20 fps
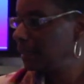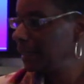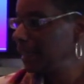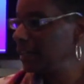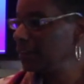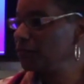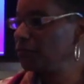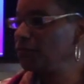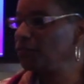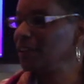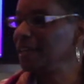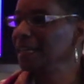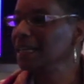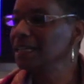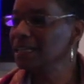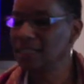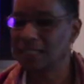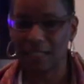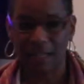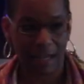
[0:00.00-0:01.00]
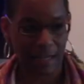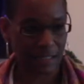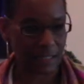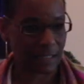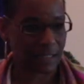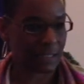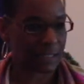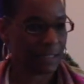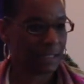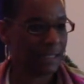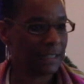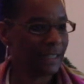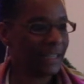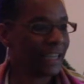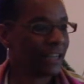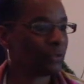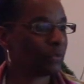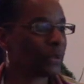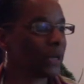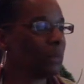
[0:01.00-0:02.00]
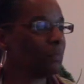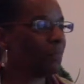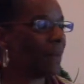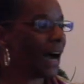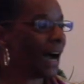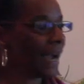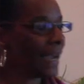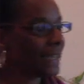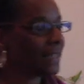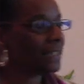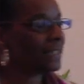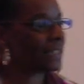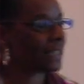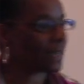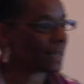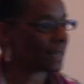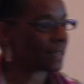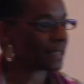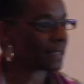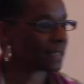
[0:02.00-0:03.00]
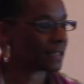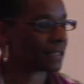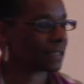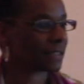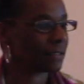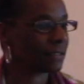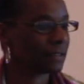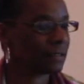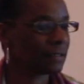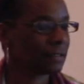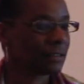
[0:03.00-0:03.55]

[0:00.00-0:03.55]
It feeds us. It reminds us